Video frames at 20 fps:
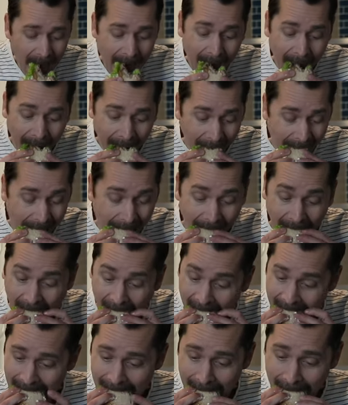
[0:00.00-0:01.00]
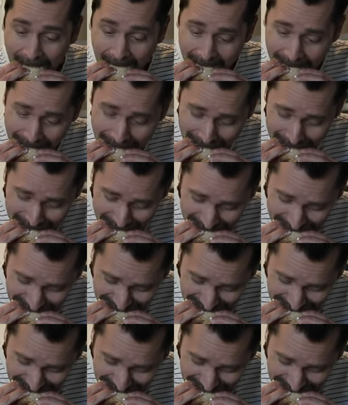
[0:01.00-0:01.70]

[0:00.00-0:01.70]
No one is speaking in this clip.